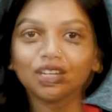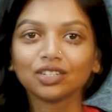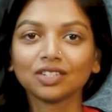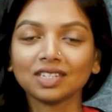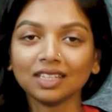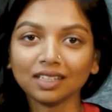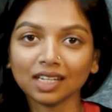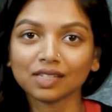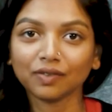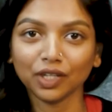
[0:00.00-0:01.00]
To see the
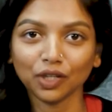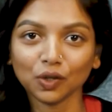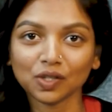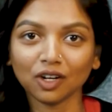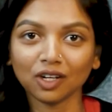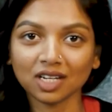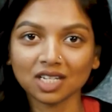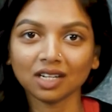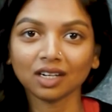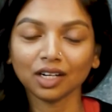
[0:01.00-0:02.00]
next videos on
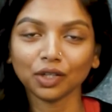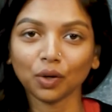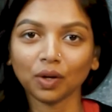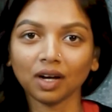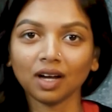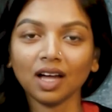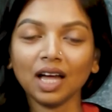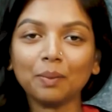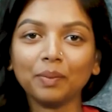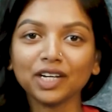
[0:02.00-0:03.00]
Ashtanga Yoga,
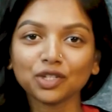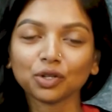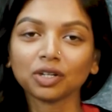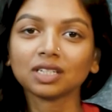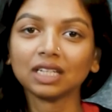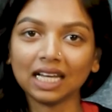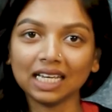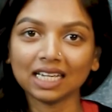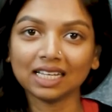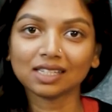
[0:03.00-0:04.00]
make sure to
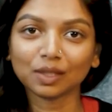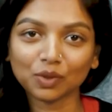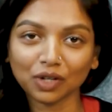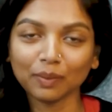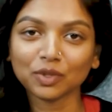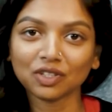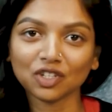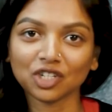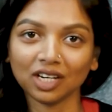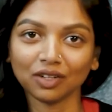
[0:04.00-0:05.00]
like and subscribe to this
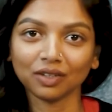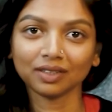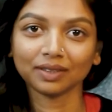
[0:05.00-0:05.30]
channel.